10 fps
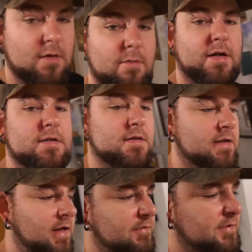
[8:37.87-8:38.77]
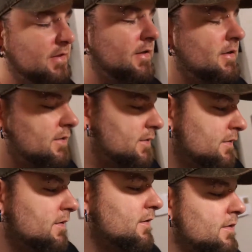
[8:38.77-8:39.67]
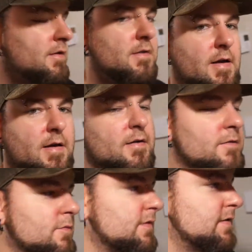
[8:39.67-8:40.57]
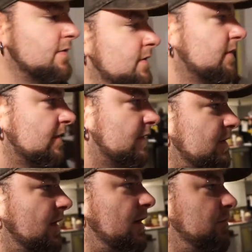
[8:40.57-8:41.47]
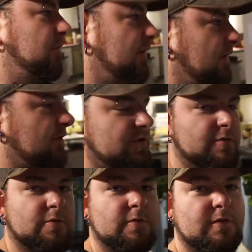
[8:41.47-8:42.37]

Matt just left and uh, he, yeah, it was not a big issue.